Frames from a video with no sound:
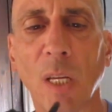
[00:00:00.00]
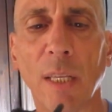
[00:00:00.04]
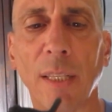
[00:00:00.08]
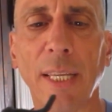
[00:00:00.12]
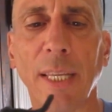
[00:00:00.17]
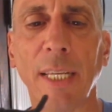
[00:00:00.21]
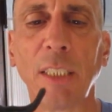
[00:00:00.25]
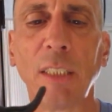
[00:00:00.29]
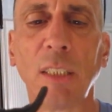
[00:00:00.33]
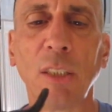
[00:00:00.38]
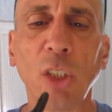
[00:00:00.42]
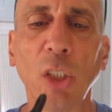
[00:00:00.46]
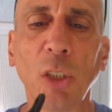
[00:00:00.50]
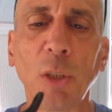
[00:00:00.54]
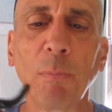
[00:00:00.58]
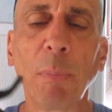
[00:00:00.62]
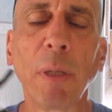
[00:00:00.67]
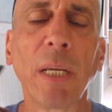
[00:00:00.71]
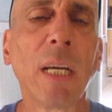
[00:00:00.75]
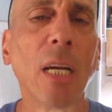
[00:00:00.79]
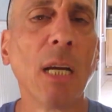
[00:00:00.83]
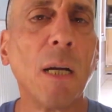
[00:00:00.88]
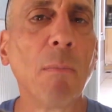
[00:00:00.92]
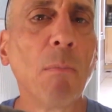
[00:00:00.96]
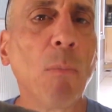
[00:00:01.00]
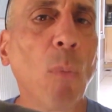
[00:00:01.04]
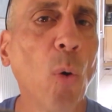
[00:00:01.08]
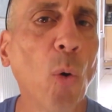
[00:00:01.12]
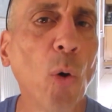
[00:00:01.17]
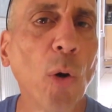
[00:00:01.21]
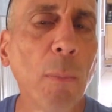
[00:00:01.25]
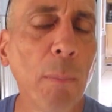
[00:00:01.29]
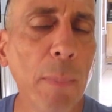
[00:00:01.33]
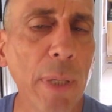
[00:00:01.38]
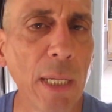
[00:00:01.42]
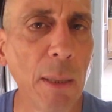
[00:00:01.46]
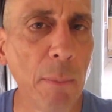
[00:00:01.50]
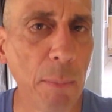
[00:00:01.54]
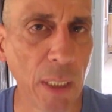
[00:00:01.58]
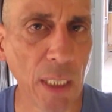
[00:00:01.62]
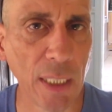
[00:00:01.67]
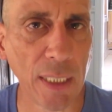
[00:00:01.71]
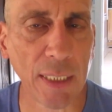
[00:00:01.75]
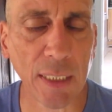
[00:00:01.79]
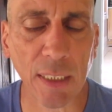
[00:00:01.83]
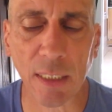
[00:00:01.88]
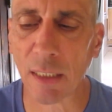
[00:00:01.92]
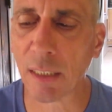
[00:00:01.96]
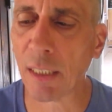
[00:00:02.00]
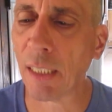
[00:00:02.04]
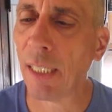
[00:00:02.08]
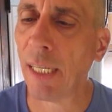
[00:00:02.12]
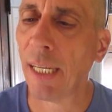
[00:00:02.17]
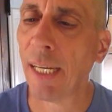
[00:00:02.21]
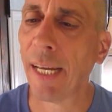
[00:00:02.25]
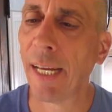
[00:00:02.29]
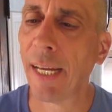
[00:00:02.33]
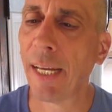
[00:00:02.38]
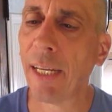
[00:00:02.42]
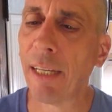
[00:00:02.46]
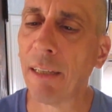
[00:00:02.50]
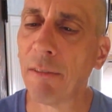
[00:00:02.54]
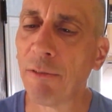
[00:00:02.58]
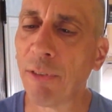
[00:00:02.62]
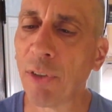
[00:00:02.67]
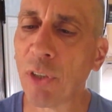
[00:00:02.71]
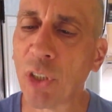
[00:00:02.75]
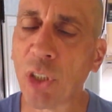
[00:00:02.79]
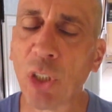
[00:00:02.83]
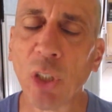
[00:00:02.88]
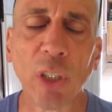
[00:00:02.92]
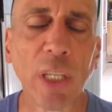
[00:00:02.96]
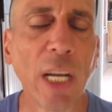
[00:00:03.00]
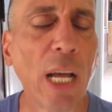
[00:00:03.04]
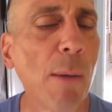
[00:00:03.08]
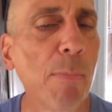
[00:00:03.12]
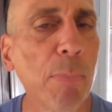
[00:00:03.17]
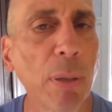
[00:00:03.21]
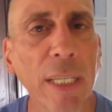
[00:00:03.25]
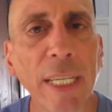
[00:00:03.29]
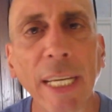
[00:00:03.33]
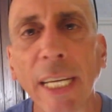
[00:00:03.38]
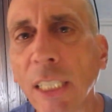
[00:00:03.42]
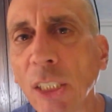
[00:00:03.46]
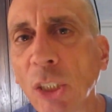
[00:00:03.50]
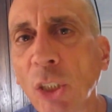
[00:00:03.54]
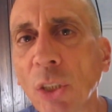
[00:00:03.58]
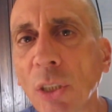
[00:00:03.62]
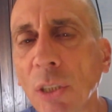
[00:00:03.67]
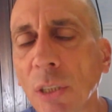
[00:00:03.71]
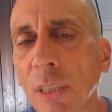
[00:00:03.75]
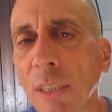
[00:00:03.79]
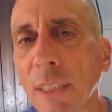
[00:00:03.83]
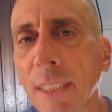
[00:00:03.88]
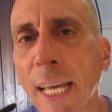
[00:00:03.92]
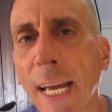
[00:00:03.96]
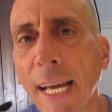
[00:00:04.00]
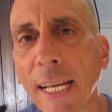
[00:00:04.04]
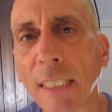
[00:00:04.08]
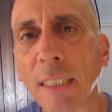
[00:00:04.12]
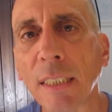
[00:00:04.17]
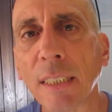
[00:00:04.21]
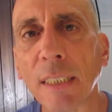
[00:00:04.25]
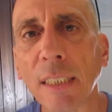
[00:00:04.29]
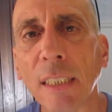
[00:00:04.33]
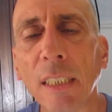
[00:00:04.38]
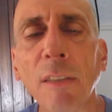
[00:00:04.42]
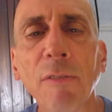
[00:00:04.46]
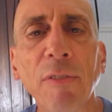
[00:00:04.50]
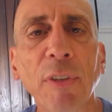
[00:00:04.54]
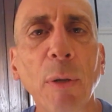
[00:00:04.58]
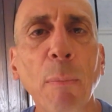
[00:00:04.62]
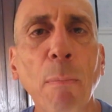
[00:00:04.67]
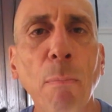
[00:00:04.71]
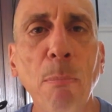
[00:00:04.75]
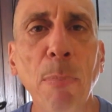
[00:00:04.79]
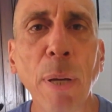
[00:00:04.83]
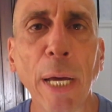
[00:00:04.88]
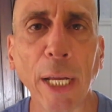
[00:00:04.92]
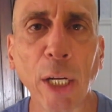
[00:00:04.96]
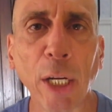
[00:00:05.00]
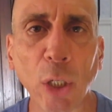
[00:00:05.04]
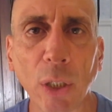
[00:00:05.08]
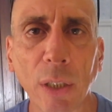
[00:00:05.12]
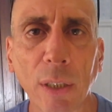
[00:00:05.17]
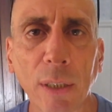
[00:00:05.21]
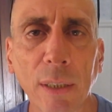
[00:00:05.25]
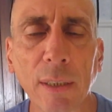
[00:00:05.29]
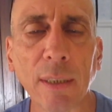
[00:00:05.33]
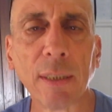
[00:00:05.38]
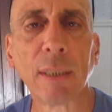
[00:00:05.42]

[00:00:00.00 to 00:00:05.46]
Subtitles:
They just become more minimalist, and for certain applications, that's even better.